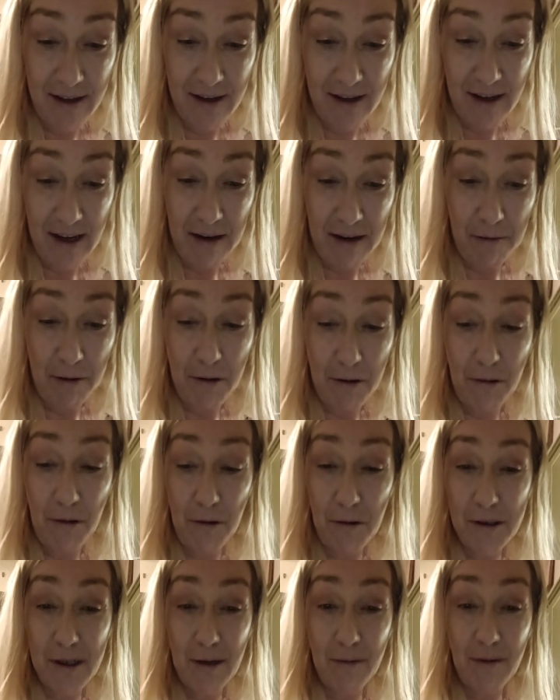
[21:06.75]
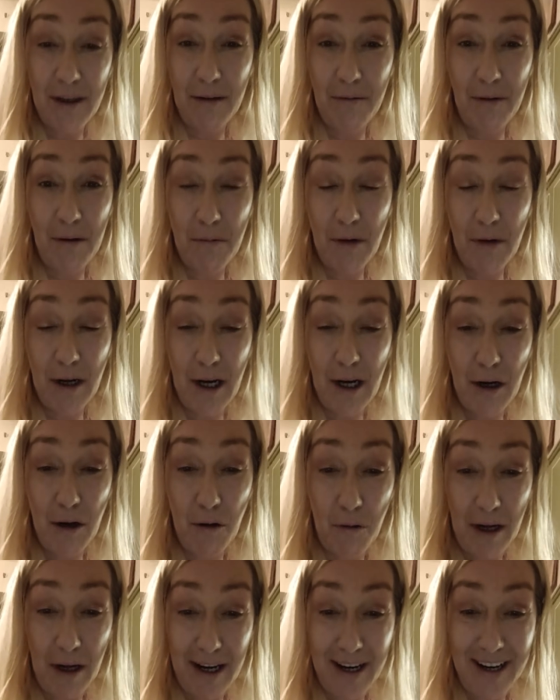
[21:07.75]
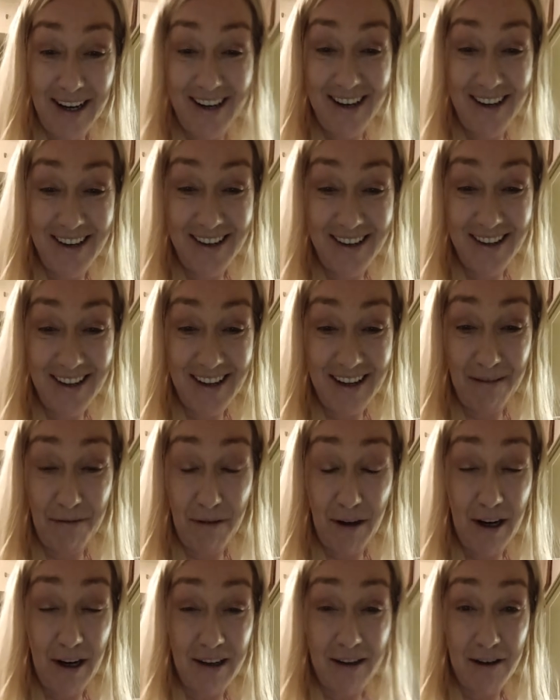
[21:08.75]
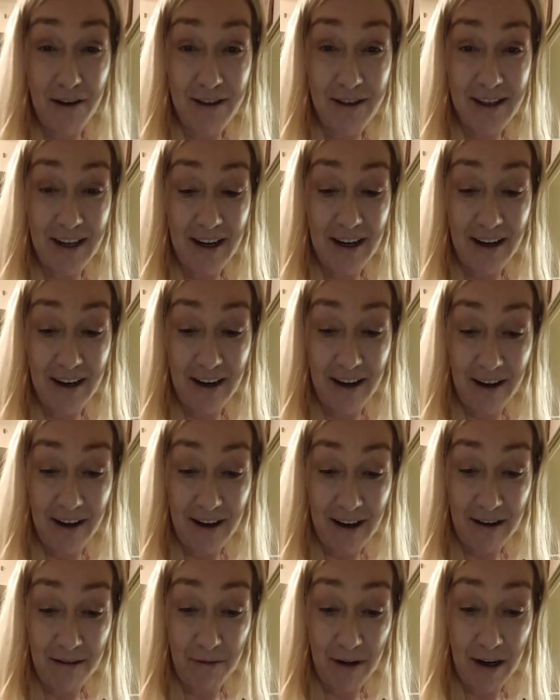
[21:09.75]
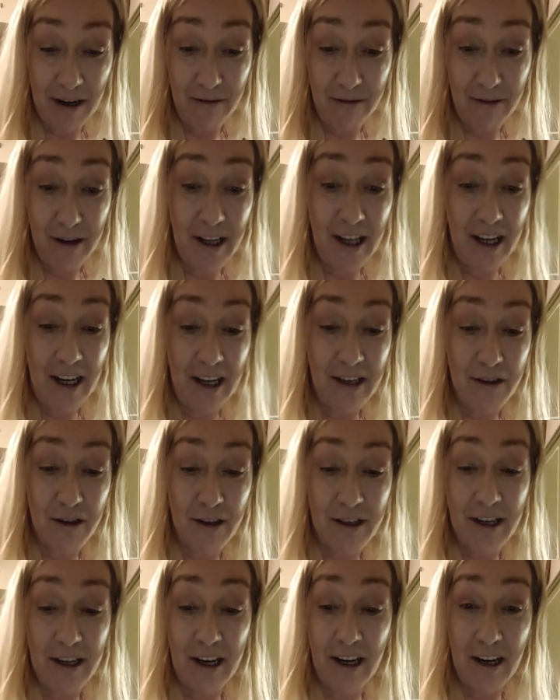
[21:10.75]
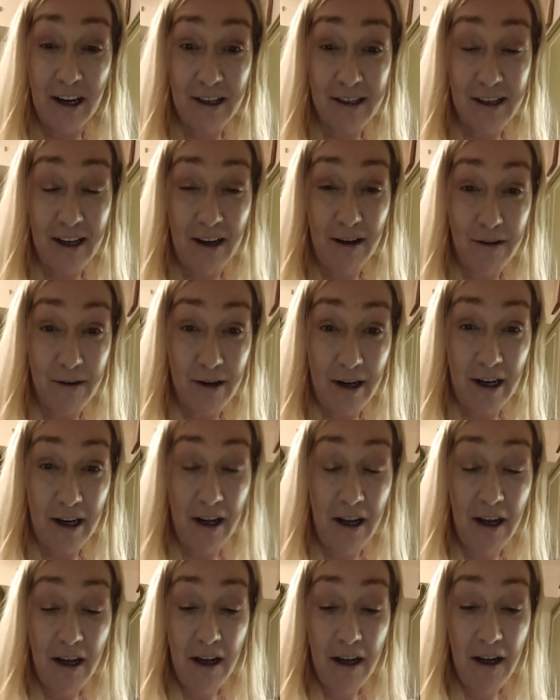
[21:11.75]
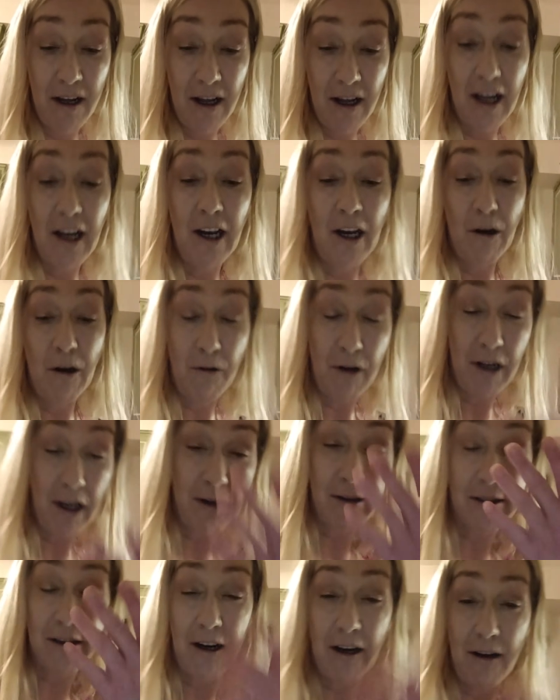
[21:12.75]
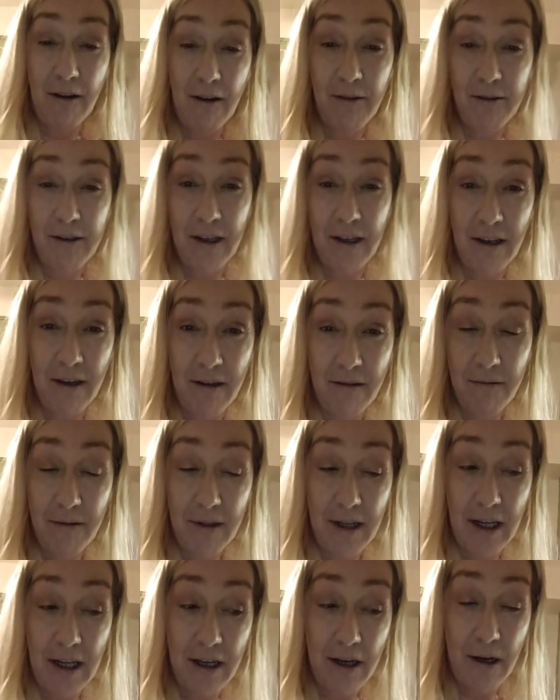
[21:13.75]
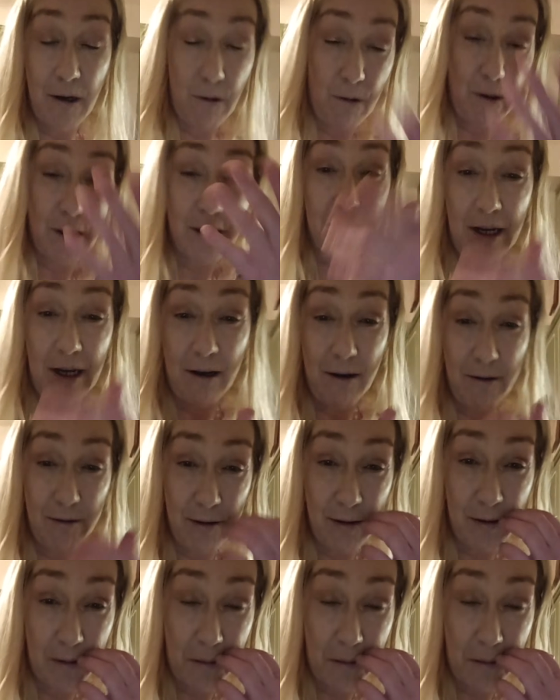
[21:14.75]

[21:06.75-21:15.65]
And if we don't know something, we want to know it. If we're interested in it, and we're really interested in ourselves, right? And knowing ourselves and getting to know ourselves.